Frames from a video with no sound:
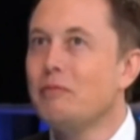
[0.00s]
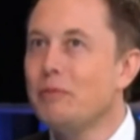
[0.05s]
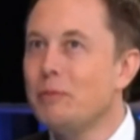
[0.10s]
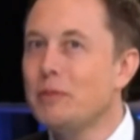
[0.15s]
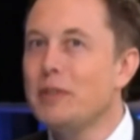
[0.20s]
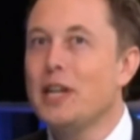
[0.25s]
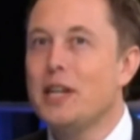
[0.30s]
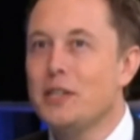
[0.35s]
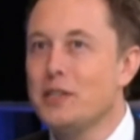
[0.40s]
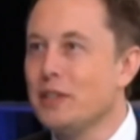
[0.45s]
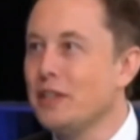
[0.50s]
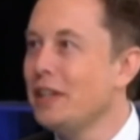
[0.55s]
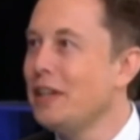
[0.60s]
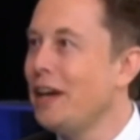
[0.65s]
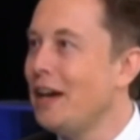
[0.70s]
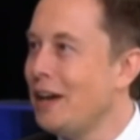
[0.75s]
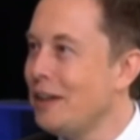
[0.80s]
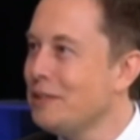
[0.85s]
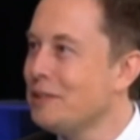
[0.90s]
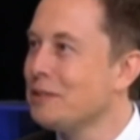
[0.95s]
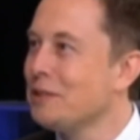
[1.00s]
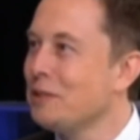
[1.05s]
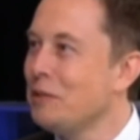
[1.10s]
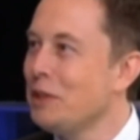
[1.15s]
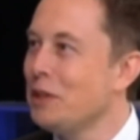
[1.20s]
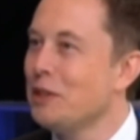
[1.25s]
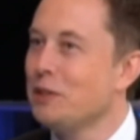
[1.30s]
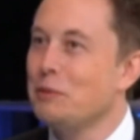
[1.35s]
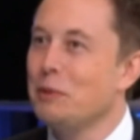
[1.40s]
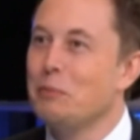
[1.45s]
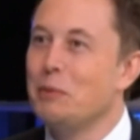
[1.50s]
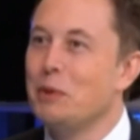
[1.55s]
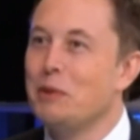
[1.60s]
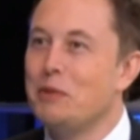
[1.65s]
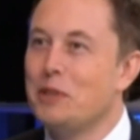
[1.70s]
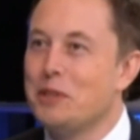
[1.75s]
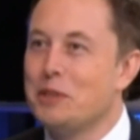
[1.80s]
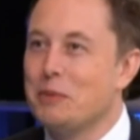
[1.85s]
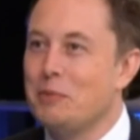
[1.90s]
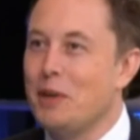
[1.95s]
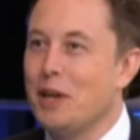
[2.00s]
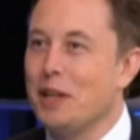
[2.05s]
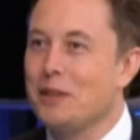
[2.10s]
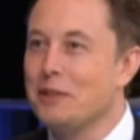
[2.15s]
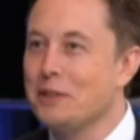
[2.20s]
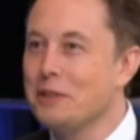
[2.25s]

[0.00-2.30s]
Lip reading: Potentially, yes. I mean, there's been movies about